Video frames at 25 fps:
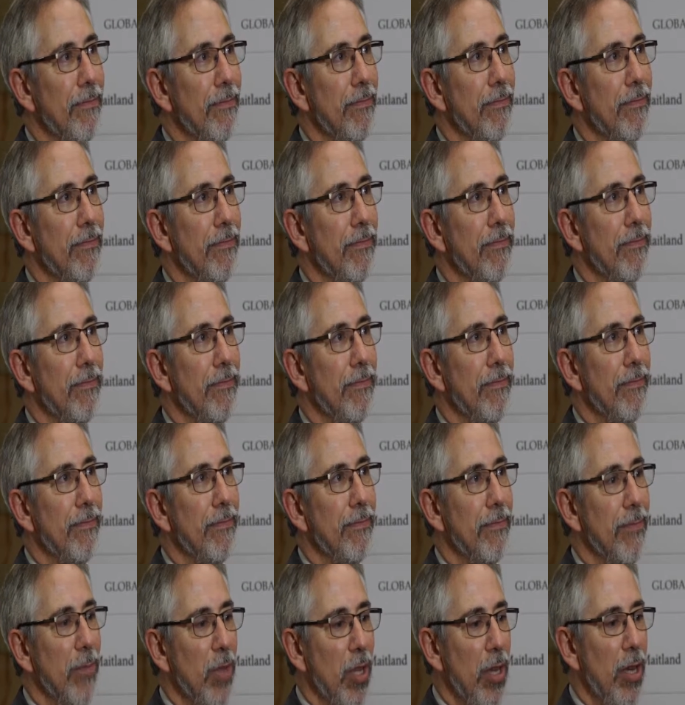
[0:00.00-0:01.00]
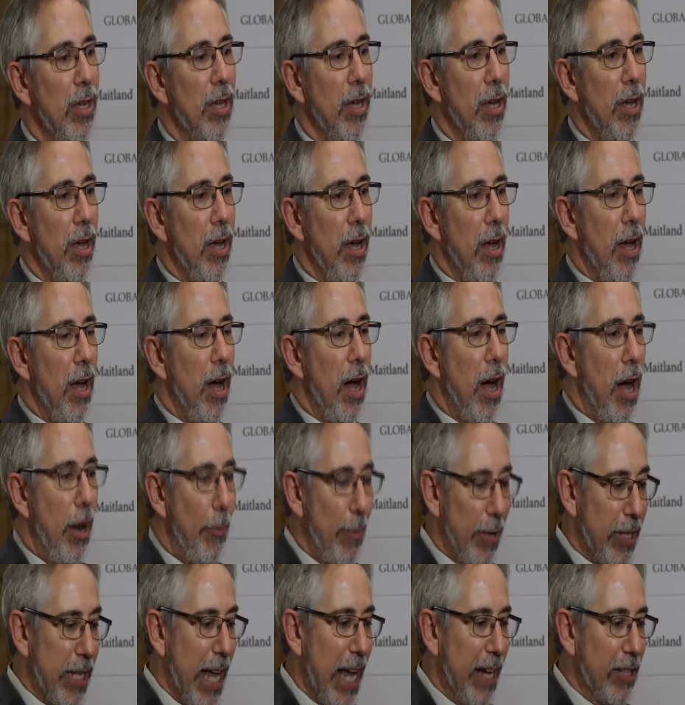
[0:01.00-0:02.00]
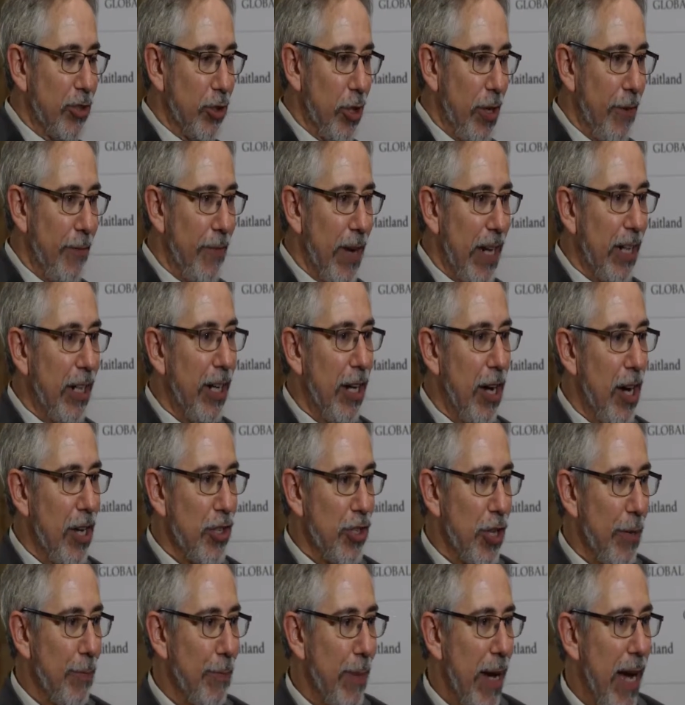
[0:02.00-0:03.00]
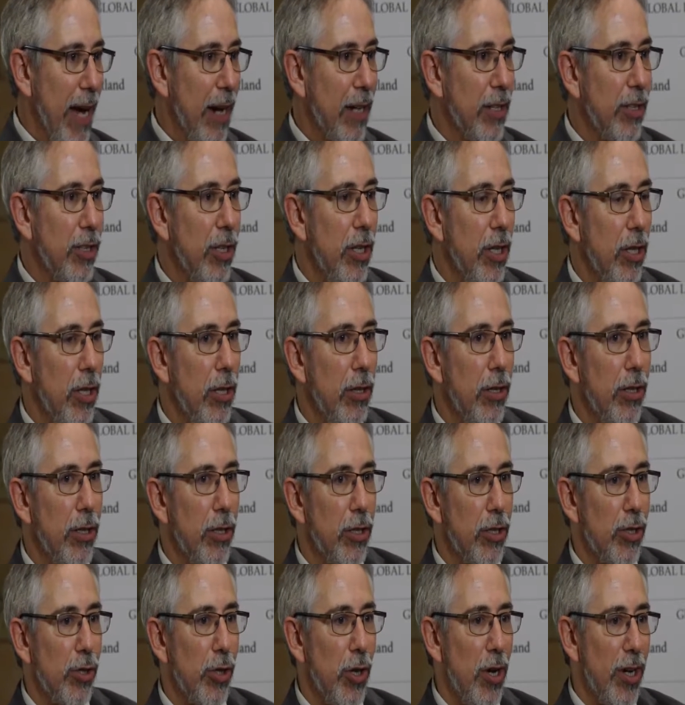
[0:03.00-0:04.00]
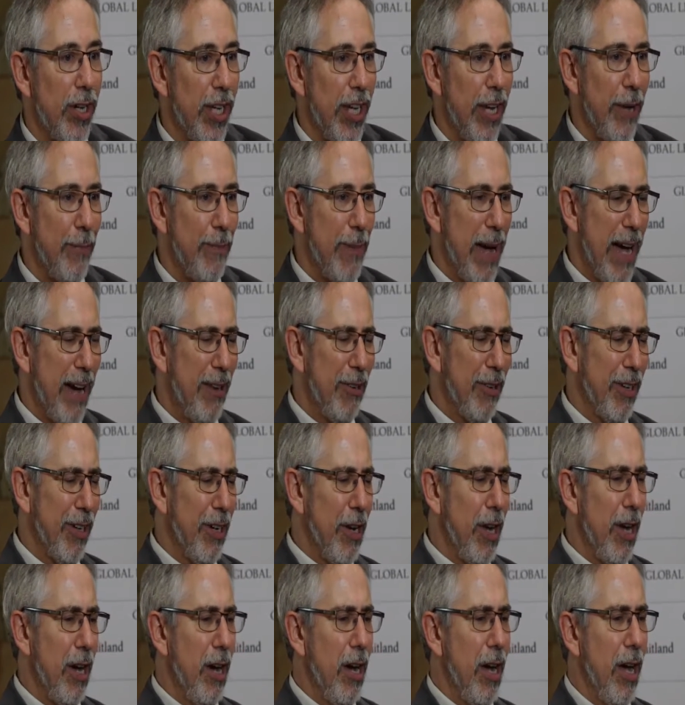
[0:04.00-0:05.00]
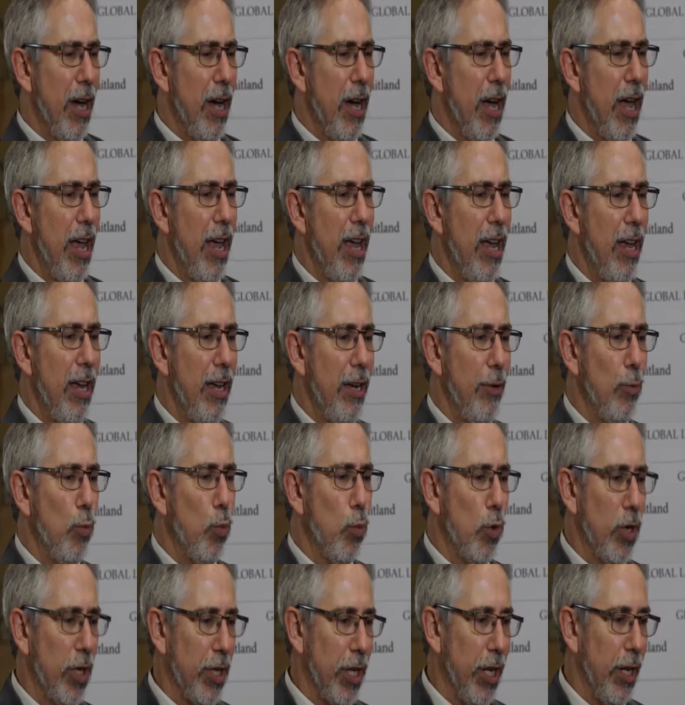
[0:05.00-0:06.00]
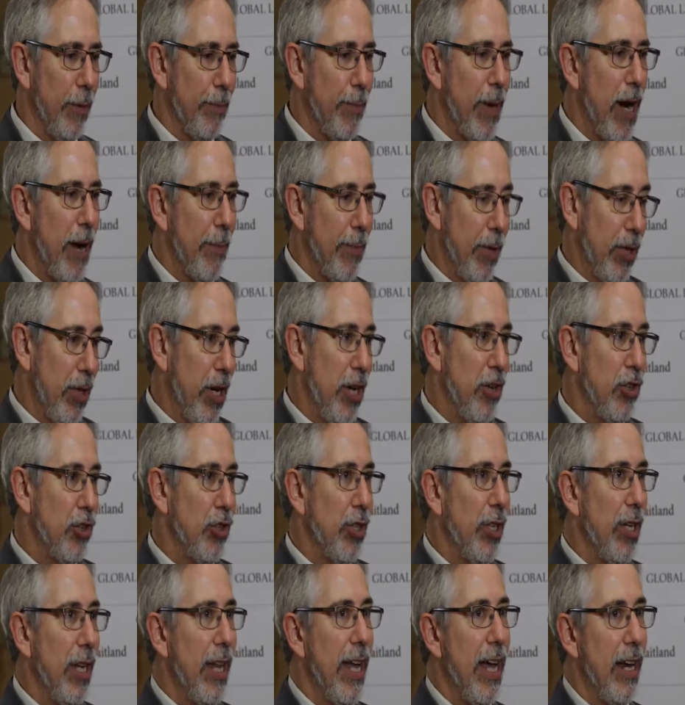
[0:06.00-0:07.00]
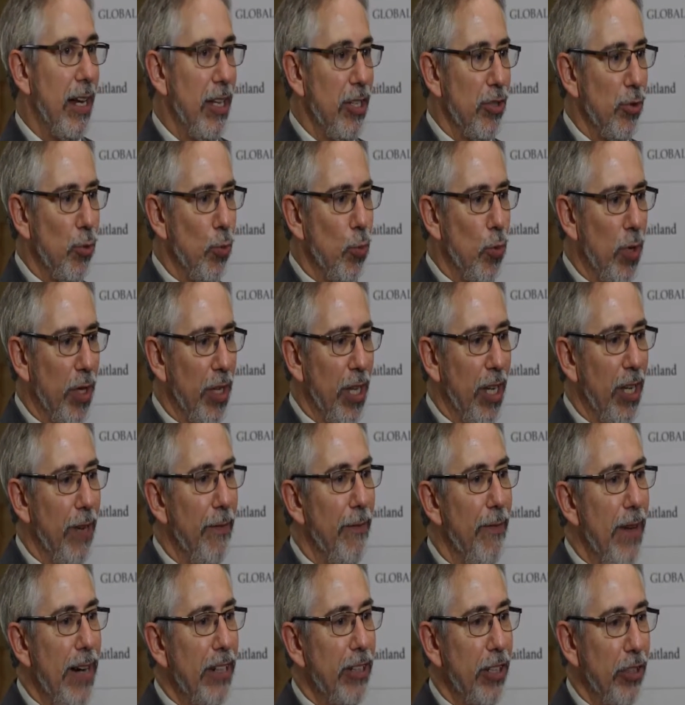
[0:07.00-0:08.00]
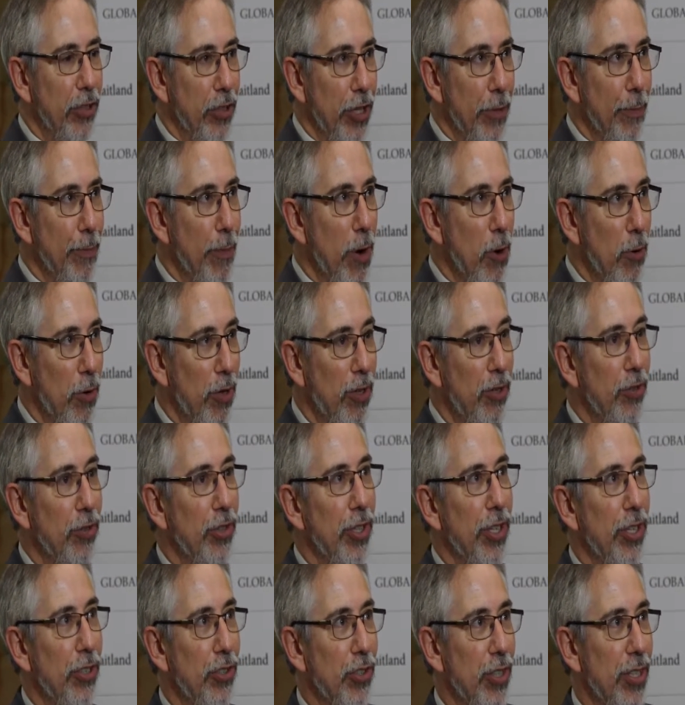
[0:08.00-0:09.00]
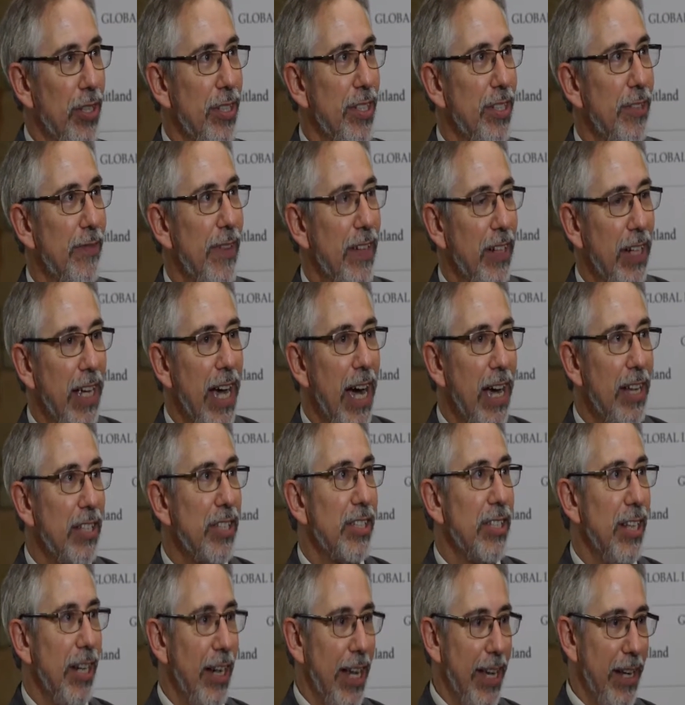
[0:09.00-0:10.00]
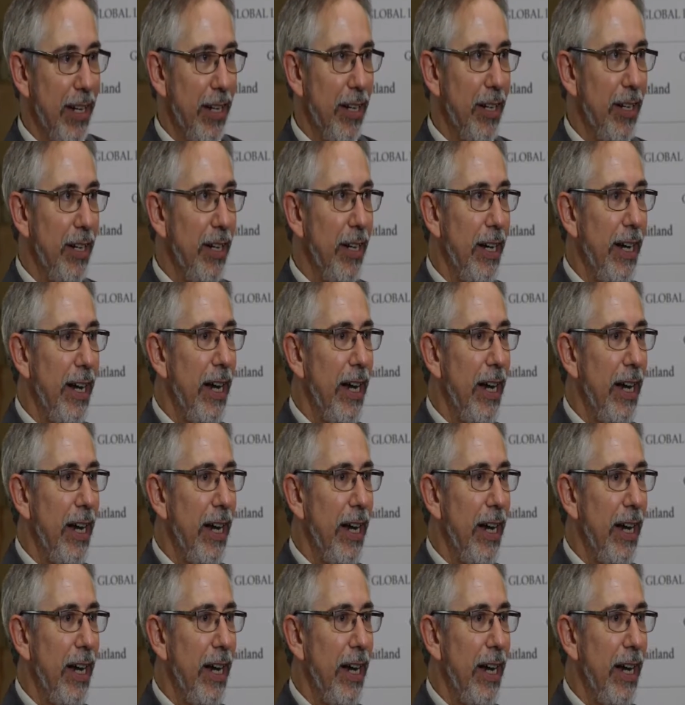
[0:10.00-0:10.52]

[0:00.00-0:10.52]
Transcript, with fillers: on the vessels? It's actually a very large impact. You're talking about a working population that is working in very remote regions, very isolated,